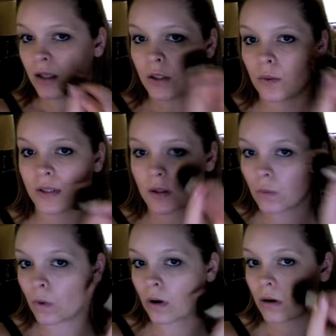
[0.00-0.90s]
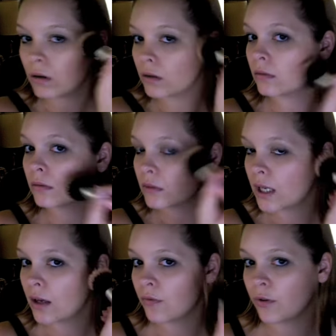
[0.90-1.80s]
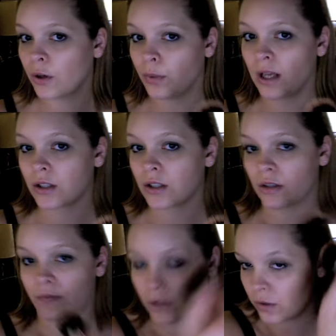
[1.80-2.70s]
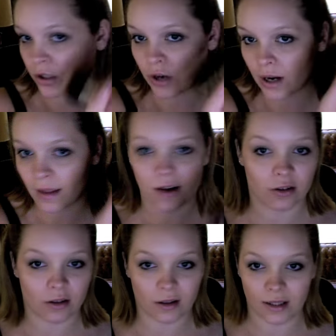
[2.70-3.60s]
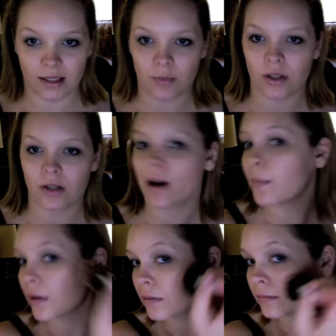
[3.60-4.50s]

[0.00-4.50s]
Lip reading: Do a swirl for your blush. If you do the straight line, you're going to get the zebra stripe.